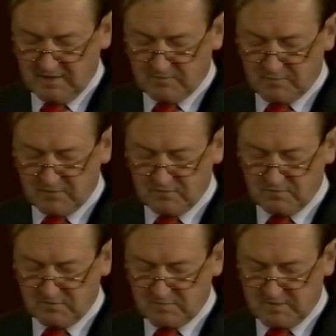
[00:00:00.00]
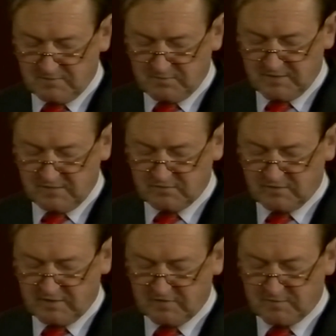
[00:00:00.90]
Pressure was being placed
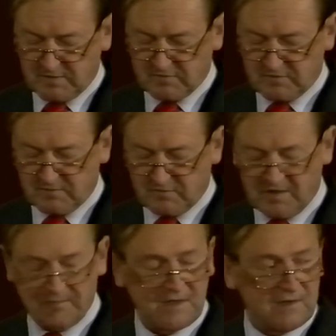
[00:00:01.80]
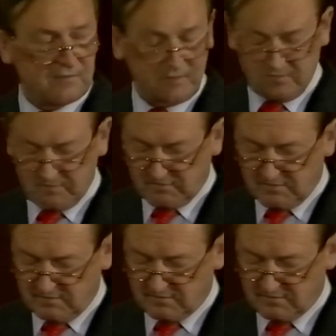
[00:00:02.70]
on us by some of our major overseas